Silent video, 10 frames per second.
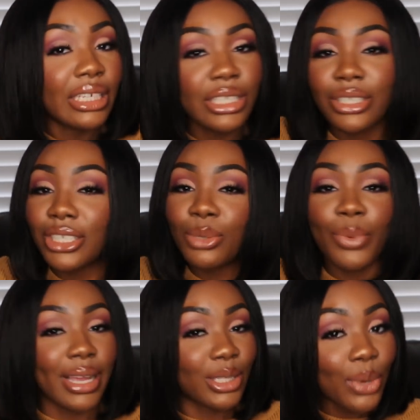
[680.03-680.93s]
Just
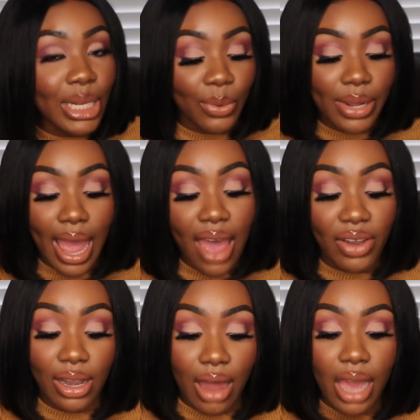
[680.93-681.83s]
wait, 2020, I have
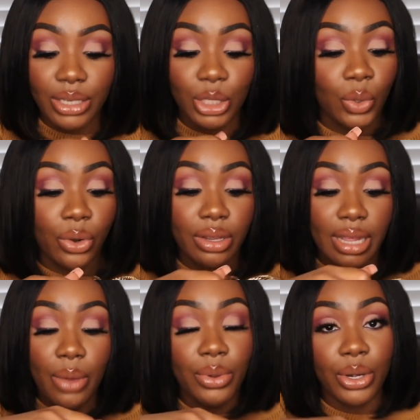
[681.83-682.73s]
a lot in store
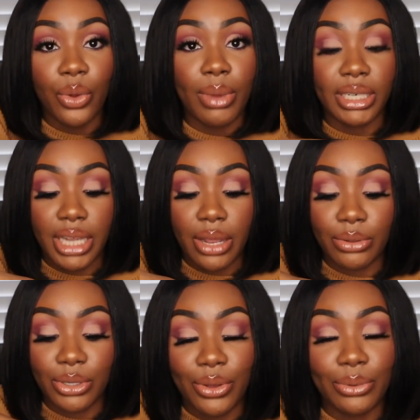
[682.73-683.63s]
that I want to do with my
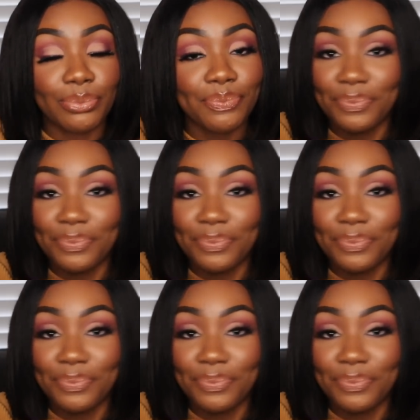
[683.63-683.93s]
channel, so.